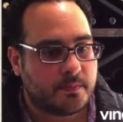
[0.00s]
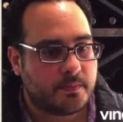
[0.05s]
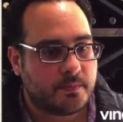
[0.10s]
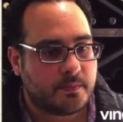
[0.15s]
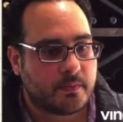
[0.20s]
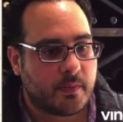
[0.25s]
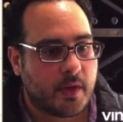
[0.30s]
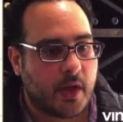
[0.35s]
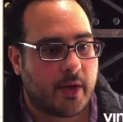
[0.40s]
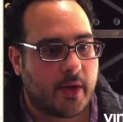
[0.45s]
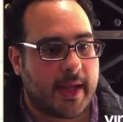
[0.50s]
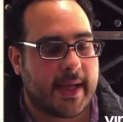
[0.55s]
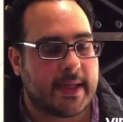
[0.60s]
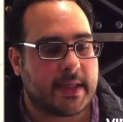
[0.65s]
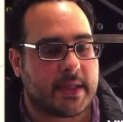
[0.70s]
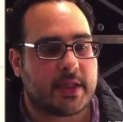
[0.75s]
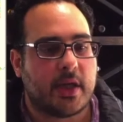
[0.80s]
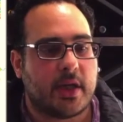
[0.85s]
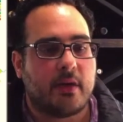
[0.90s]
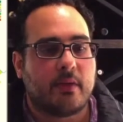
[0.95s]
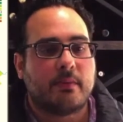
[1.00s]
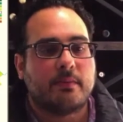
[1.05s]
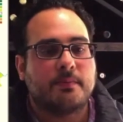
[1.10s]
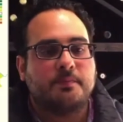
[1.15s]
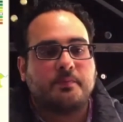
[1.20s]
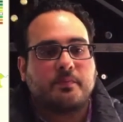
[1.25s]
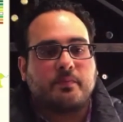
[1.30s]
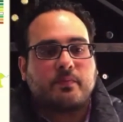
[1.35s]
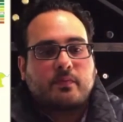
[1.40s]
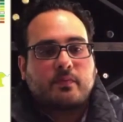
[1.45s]
okay, so
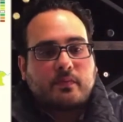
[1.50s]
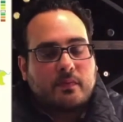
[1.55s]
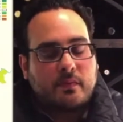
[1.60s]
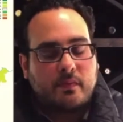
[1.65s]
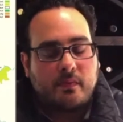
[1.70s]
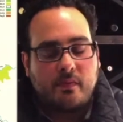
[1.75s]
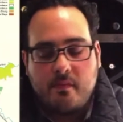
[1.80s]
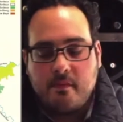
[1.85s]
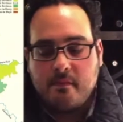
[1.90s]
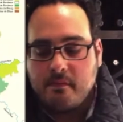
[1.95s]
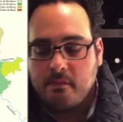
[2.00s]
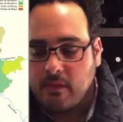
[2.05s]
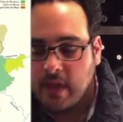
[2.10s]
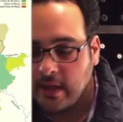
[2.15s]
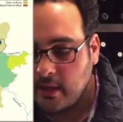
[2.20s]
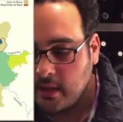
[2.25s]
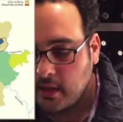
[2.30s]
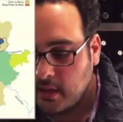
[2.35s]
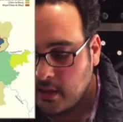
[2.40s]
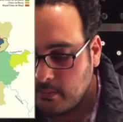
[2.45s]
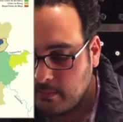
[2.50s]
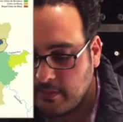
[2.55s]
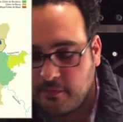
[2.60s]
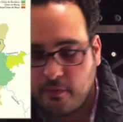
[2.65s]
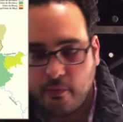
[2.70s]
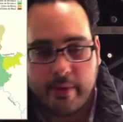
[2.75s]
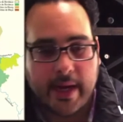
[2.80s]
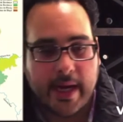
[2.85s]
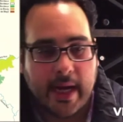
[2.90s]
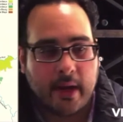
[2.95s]
before
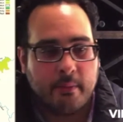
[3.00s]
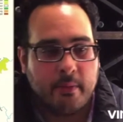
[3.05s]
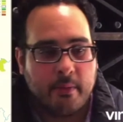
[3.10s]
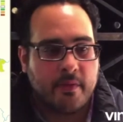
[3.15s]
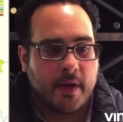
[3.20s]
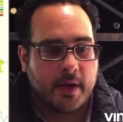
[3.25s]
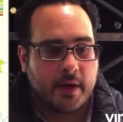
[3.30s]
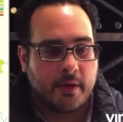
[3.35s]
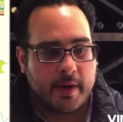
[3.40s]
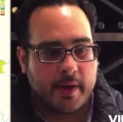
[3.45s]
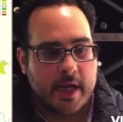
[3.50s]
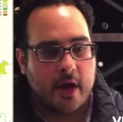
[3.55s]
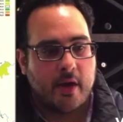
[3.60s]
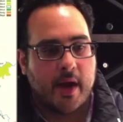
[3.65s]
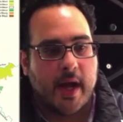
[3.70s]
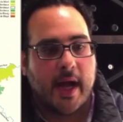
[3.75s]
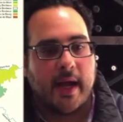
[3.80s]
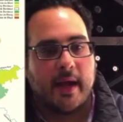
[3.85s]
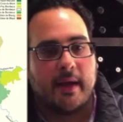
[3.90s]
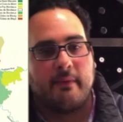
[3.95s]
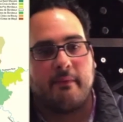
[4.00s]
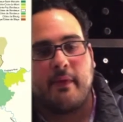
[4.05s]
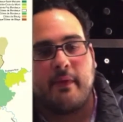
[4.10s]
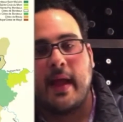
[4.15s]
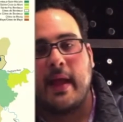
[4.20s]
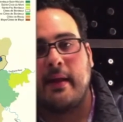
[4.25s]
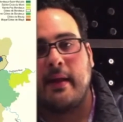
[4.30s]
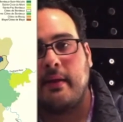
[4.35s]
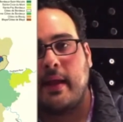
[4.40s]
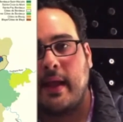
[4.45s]
we kind of move on to Rioja and,
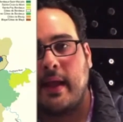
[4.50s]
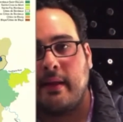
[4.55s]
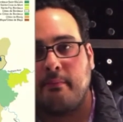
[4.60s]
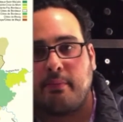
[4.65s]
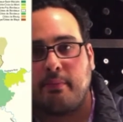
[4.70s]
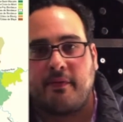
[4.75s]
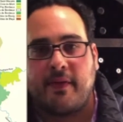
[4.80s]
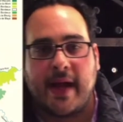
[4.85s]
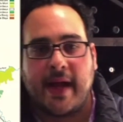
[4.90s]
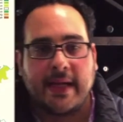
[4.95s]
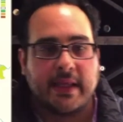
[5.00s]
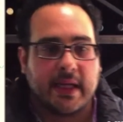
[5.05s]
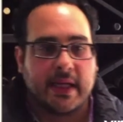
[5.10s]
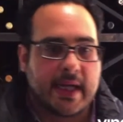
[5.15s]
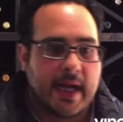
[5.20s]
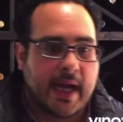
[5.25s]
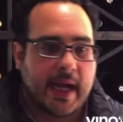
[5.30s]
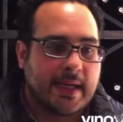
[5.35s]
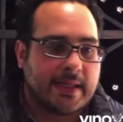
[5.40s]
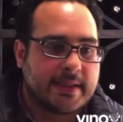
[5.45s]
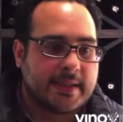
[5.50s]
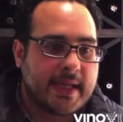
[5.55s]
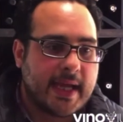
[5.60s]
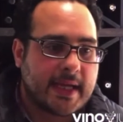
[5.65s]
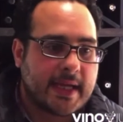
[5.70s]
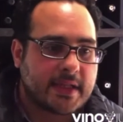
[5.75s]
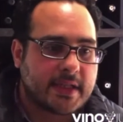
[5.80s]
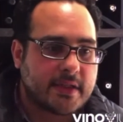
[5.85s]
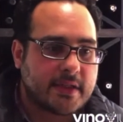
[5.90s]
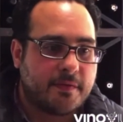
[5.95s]
and, and provide the
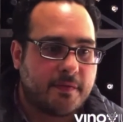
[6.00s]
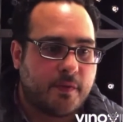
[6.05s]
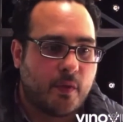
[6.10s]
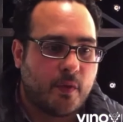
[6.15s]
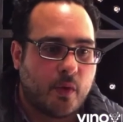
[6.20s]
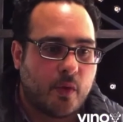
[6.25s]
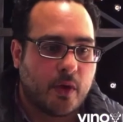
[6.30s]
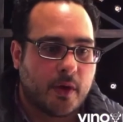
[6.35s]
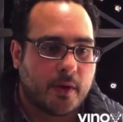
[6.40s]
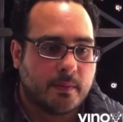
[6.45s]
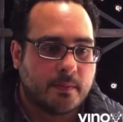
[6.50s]
context for